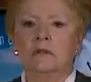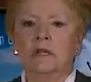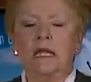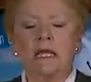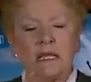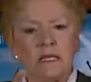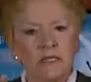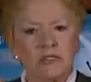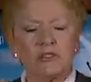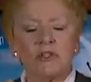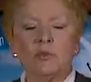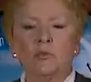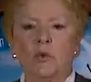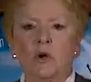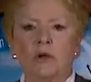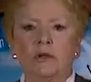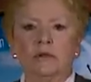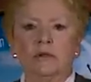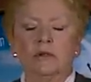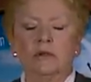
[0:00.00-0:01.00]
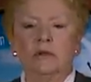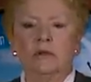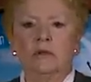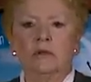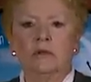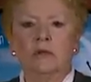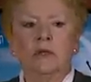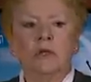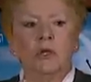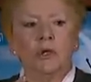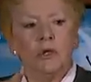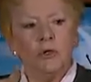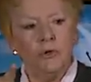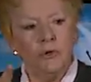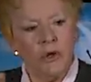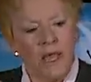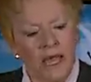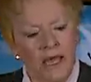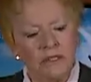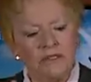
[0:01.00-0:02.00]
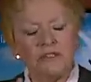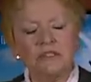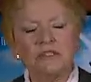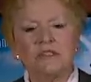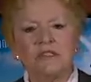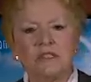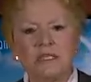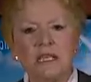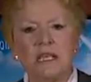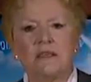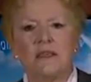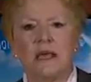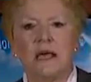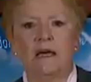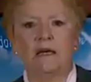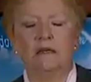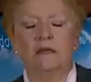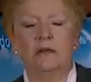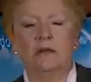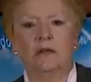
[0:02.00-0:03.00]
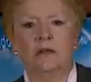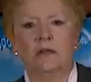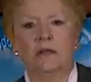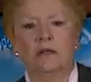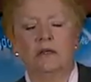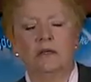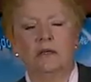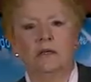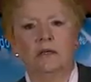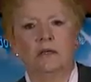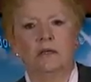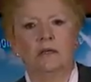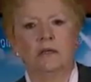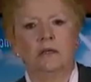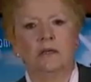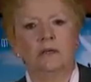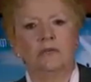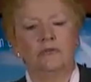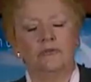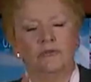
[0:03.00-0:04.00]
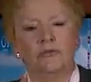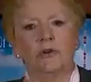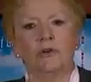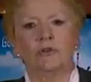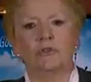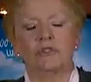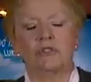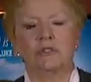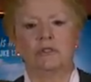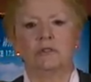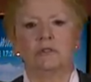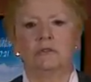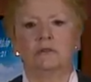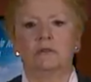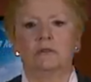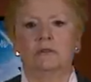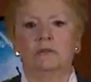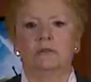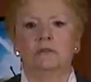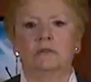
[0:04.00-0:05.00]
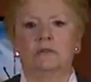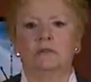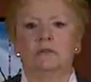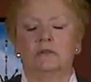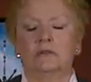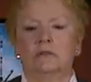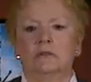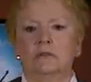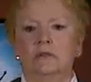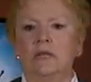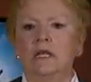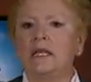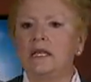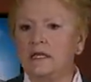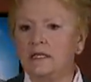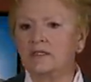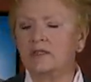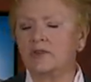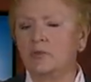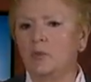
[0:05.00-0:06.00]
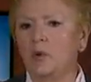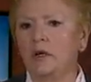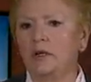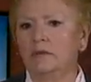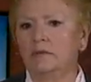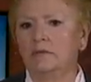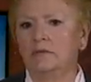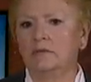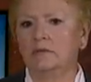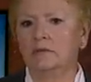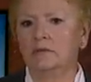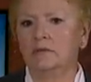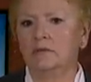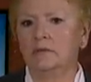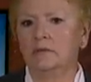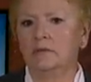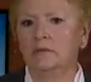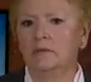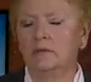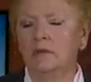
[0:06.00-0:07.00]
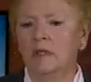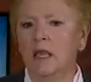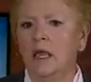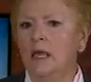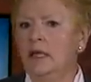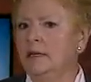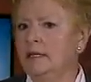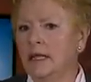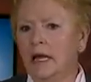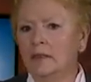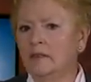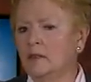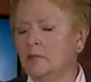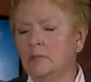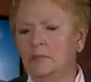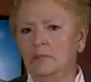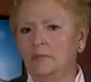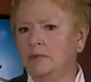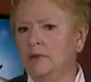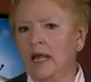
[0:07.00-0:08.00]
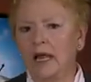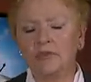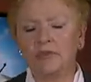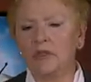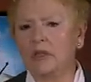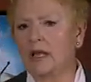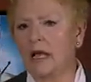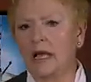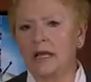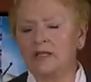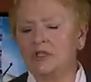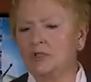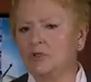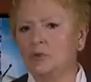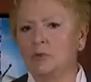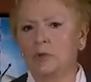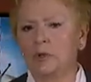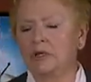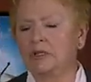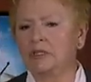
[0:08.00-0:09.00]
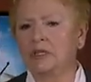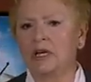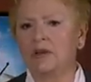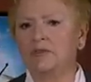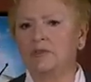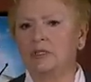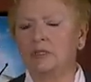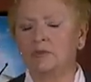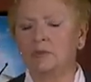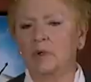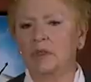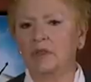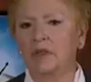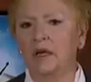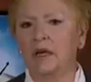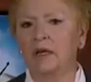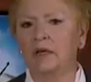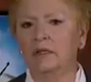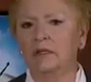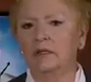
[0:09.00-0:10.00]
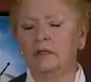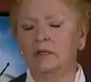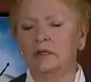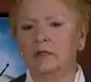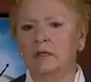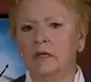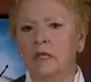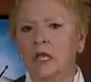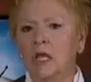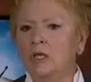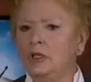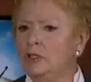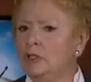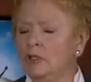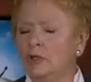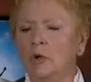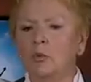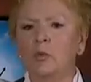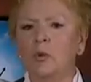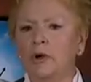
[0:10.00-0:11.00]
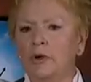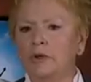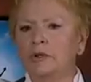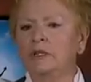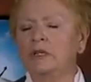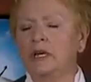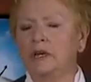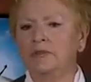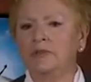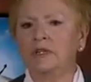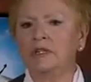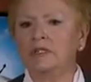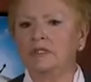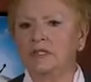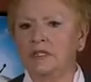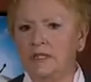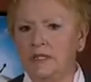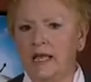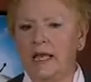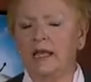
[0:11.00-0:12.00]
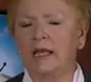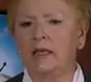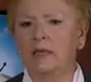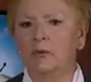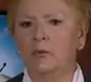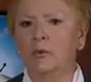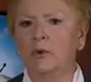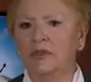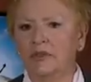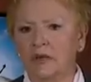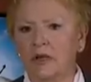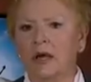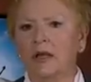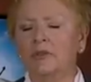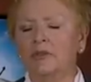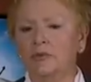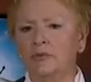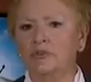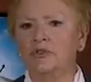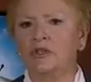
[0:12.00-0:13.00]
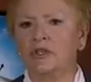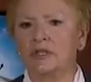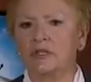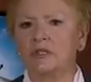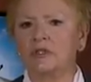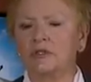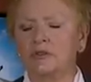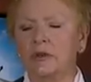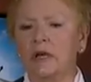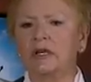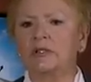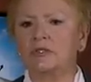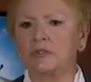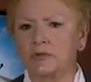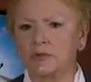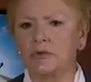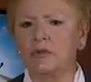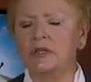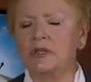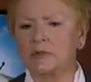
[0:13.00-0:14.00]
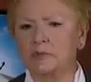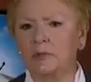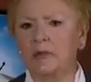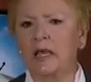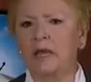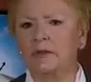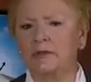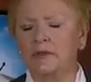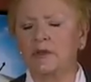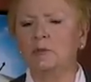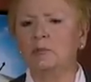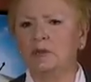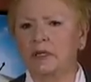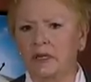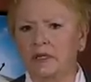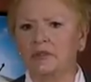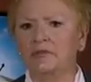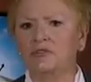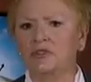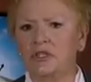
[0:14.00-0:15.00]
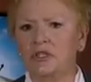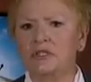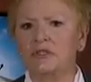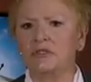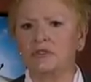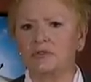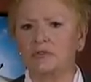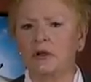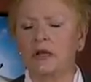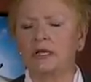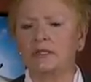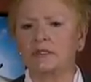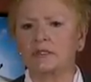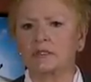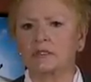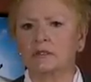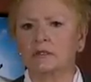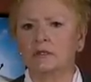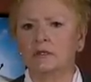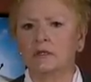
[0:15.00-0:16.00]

He's the one who had to see that first. He's the one. Not the guys who were in covenant with God. You know, we're in covenant today with God through Jesus Christ, through his blood, the blood of Jesus Christ.